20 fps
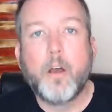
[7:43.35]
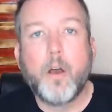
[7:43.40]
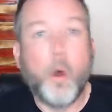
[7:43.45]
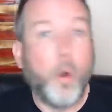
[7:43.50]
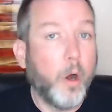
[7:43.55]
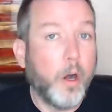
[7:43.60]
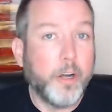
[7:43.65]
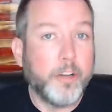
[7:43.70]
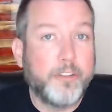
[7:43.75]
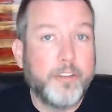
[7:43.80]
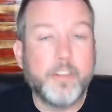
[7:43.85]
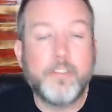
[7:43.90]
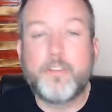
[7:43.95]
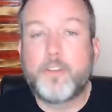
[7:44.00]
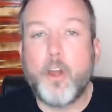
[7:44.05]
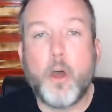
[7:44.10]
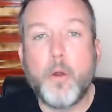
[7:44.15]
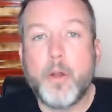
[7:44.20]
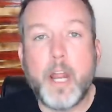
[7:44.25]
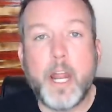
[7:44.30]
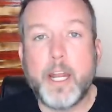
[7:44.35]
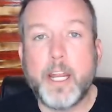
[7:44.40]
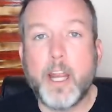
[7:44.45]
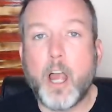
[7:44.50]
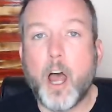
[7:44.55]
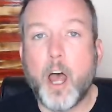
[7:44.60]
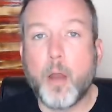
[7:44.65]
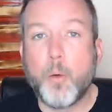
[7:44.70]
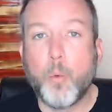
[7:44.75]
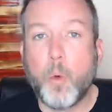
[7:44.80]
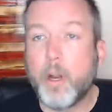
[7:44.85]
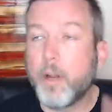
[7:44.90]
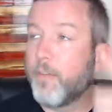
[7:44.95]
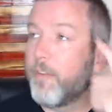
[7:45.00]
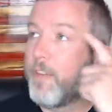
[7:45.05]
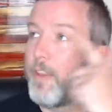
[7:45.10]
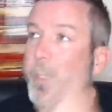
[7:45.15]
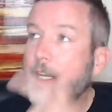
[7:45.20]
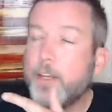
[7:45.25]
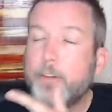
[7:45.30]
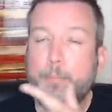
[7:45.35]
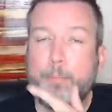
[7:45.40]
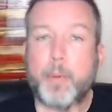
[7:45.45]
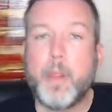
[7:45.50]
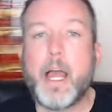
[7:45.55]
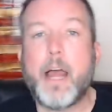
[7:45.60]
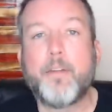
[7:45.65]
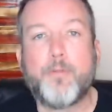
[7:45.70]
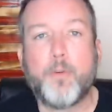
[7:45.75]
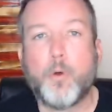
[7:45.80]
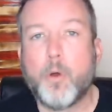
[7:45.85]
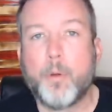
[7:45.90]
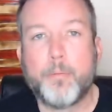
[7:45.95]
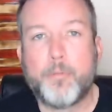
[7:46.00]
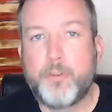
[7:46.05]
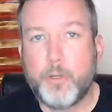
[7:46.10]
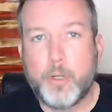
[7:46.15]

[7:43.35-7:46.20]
Or just donating on one of these platforms.